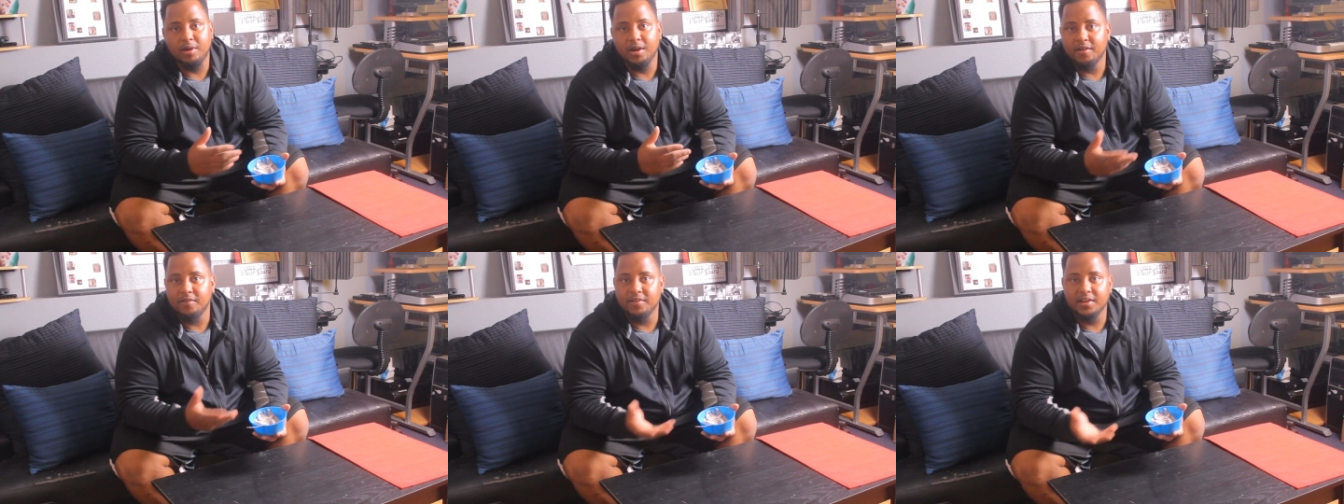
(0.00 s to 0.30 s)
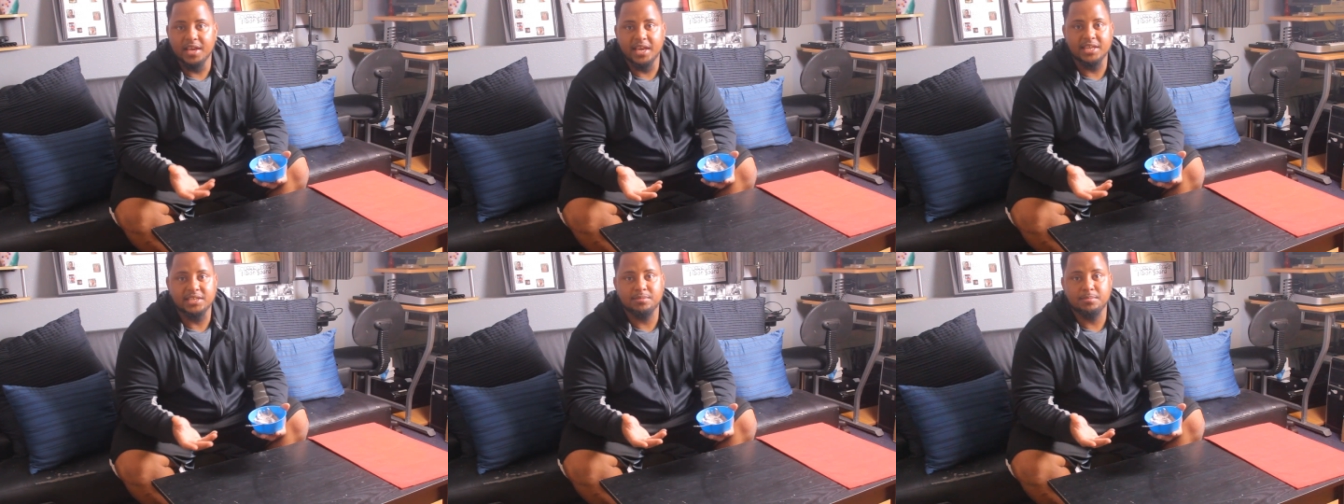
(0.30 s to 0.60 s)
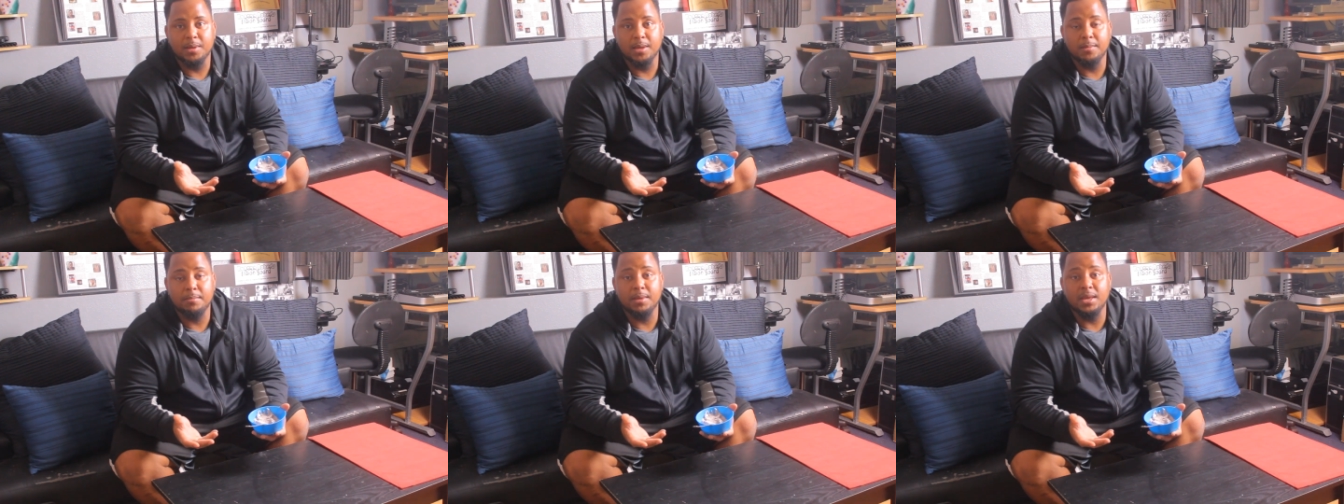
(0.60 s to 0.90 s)
whatever the
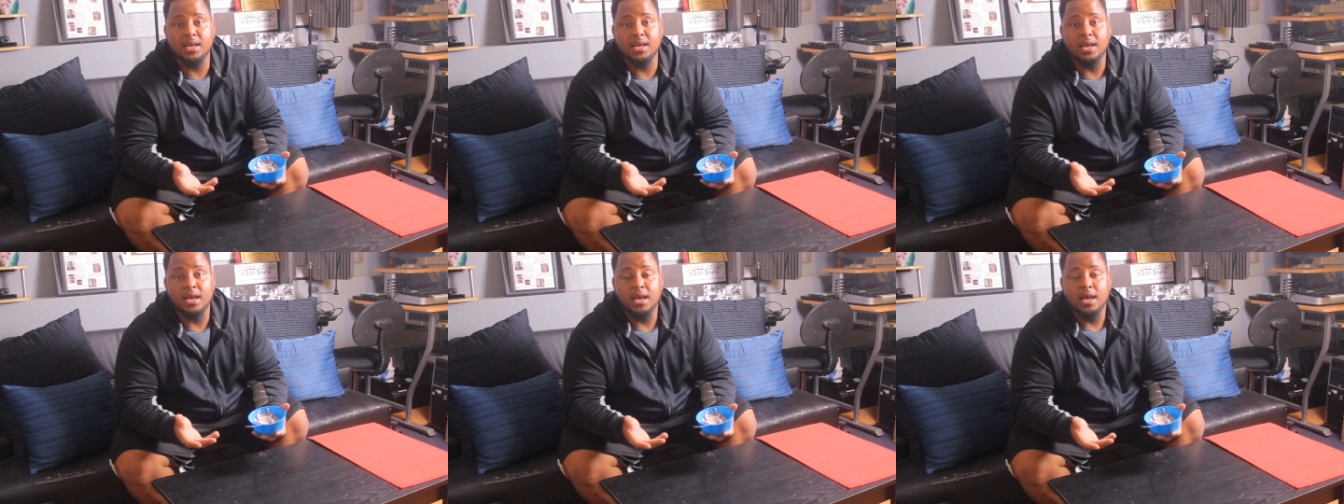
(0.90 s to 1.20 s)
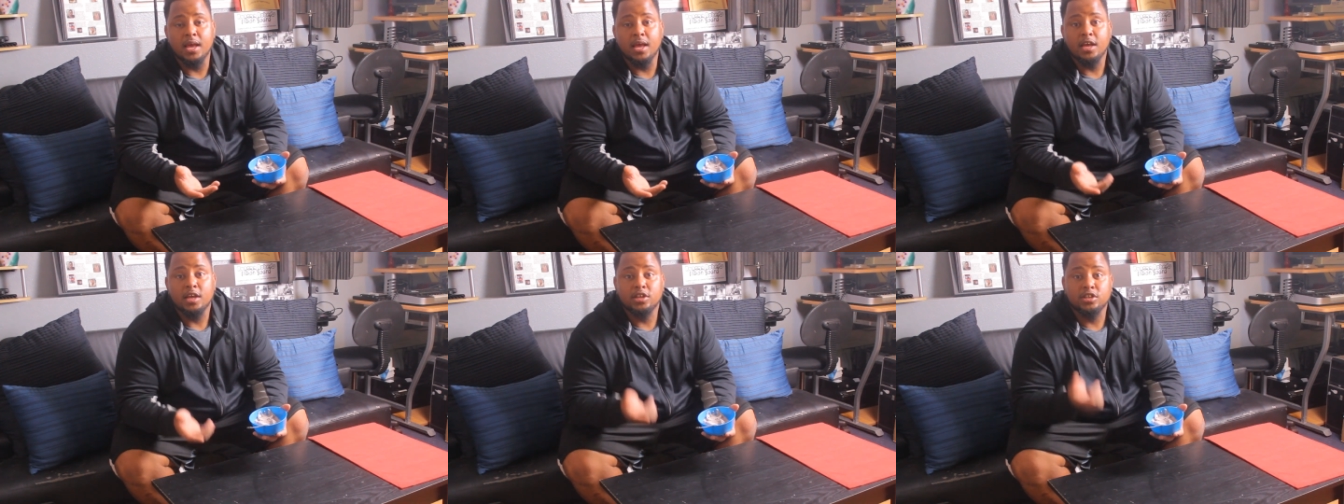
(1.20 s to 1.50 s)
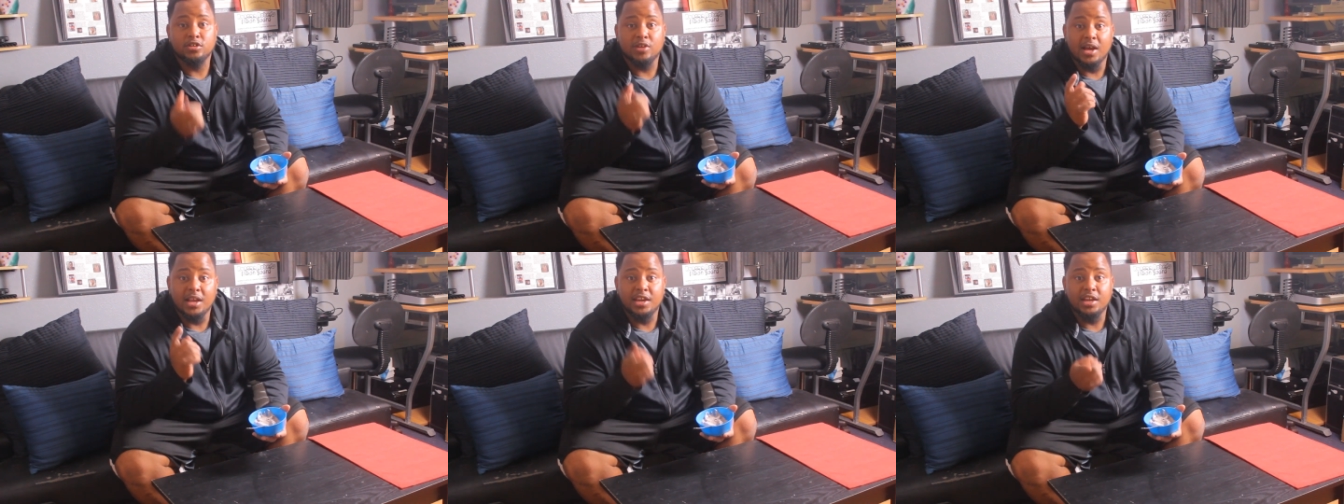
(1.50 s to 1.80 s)
case may be.
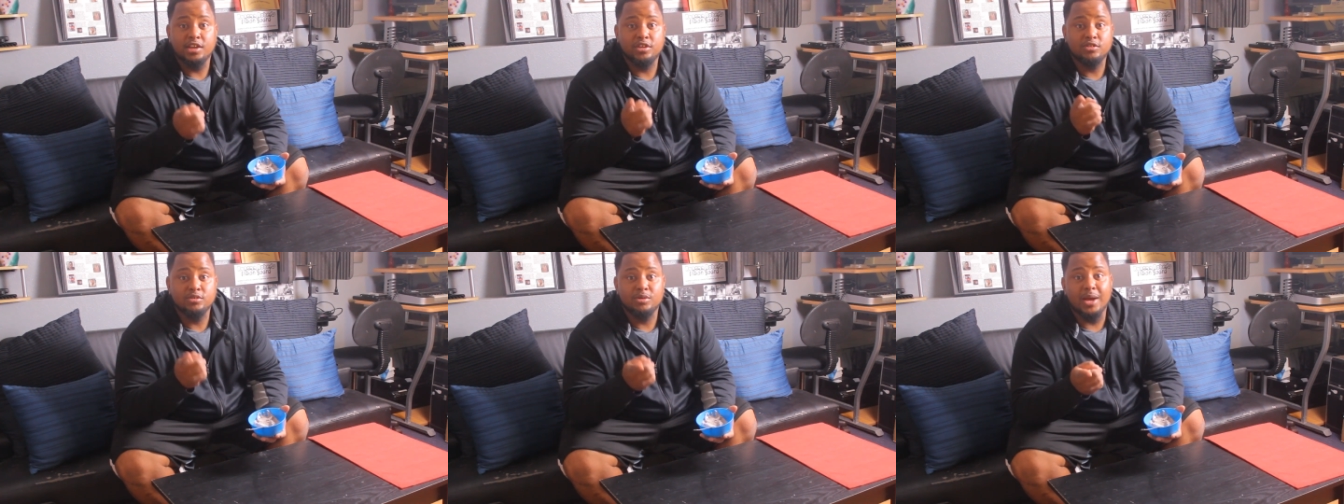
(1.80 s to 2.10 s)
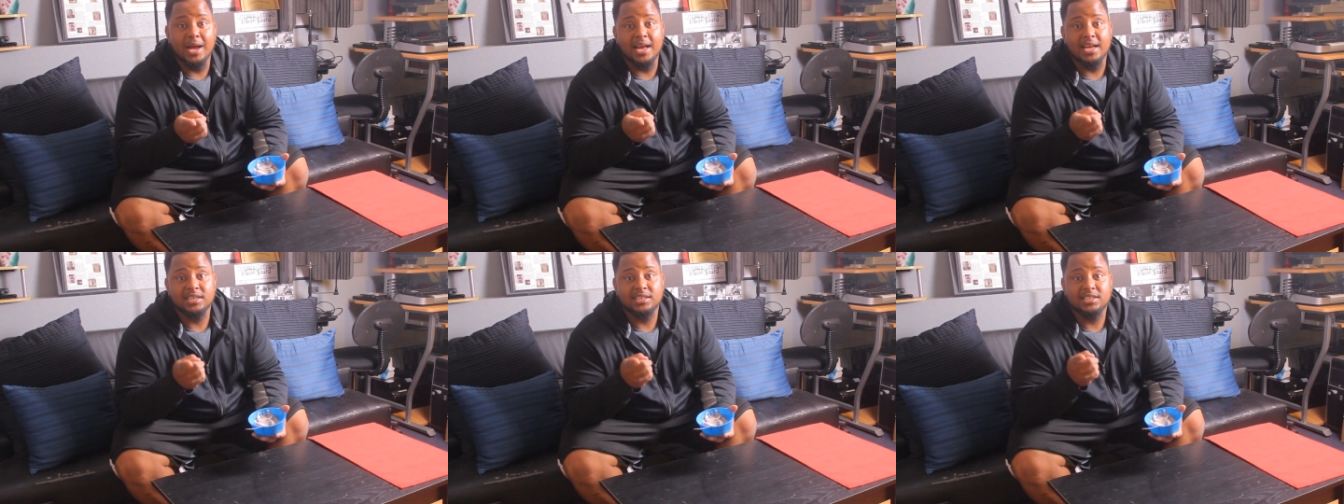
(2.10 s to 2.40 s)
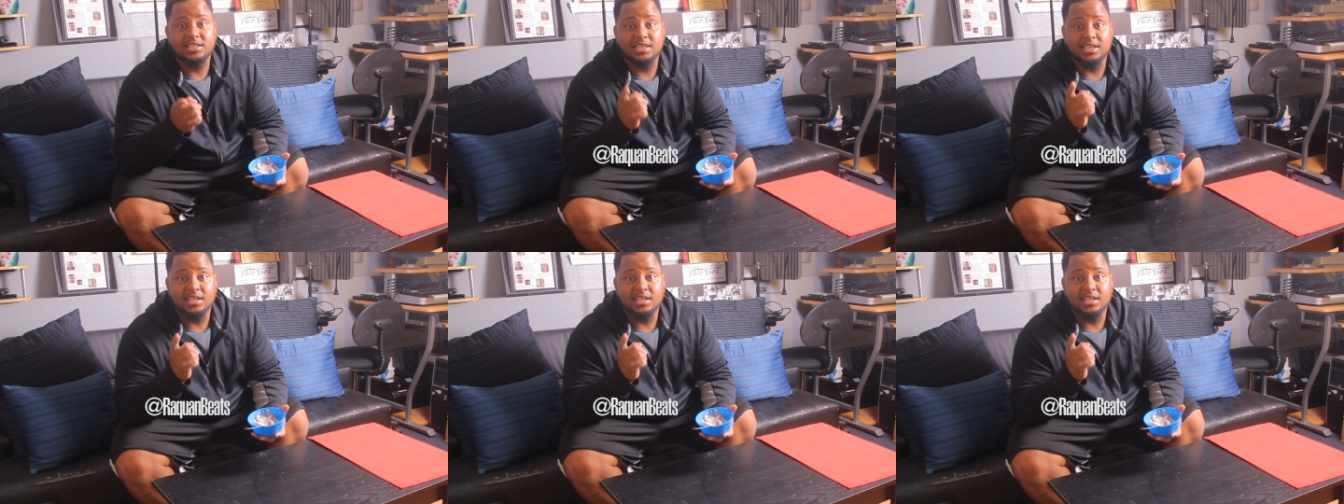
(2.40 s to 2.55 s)
So I need you guys